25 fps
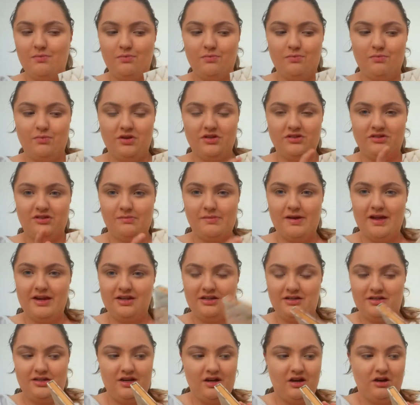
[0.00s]
once I'm
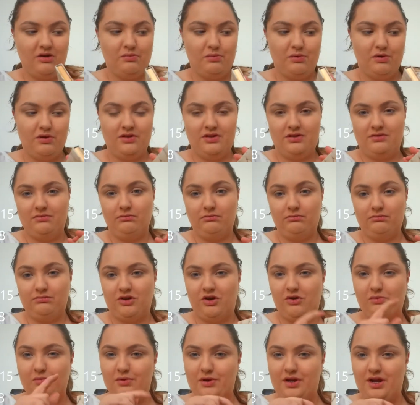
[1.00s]
editing, I'll put
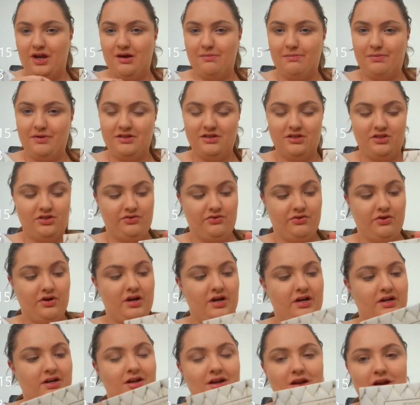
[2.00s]
it up in the
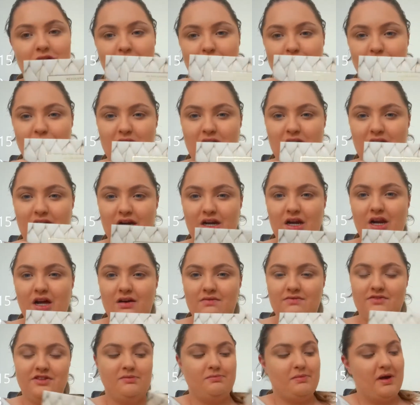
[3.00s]
screen. But yeah, love
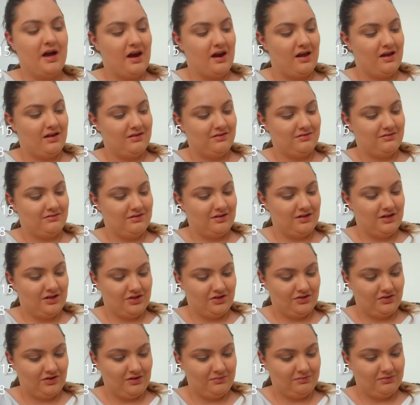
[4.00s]
this palette.
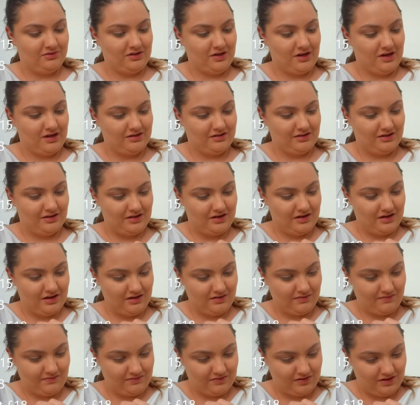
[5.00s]
Literally obsessed. I
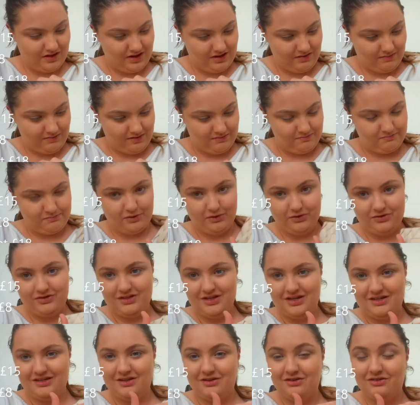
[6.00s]
love how embossed it
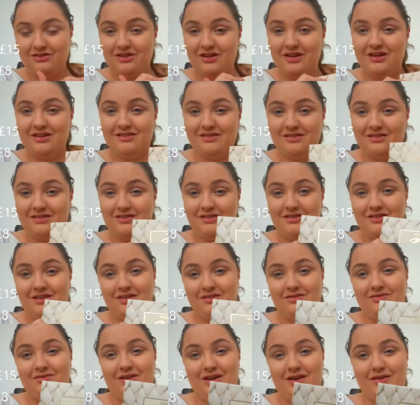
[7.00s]
is. It
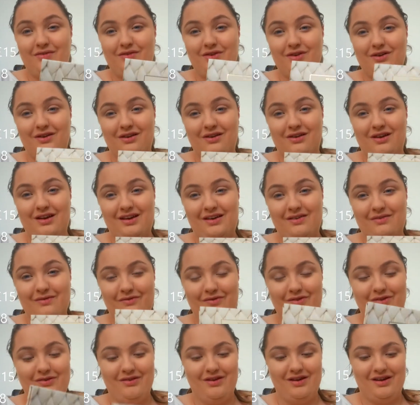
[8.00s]
does really look like and
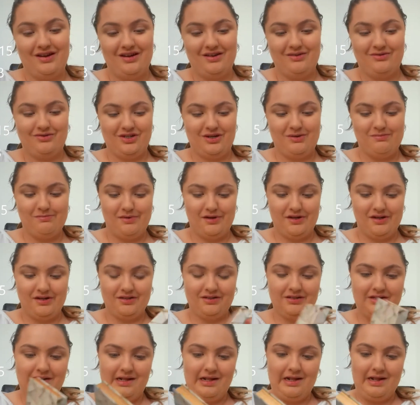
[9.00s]
feel like a little jumper.
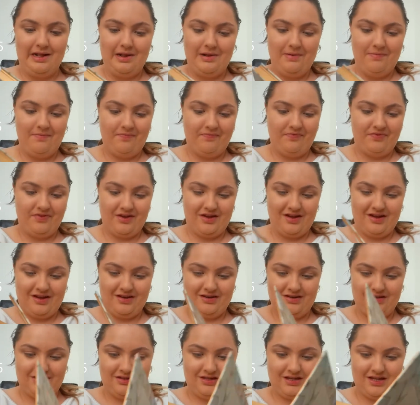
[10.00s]

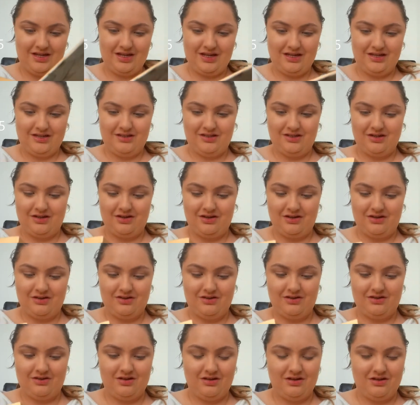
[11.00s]
And these
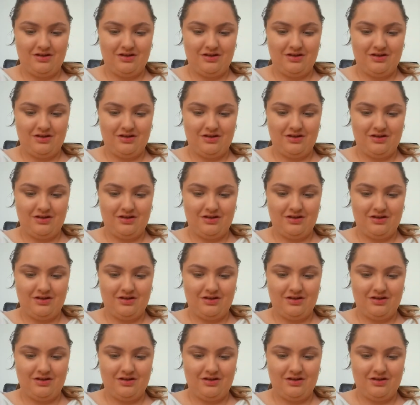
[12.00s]
are